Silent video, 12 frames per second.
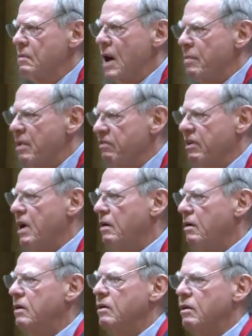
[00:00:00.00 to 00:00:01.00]
I'm
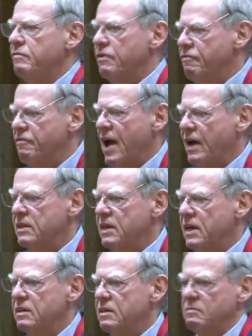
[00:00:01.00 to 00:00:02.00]
aware of the fact
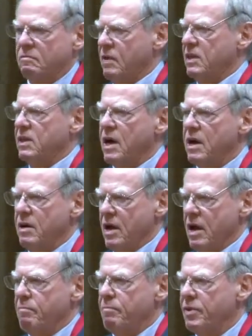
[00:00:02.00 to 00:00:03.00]
that what I
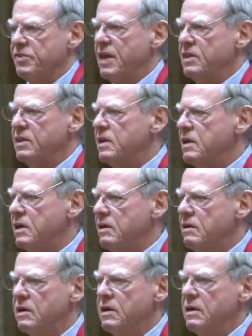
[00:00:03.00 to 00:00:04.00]
am presenting
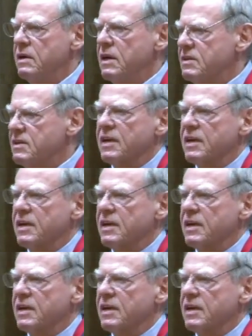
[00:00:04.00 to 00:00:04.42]
here is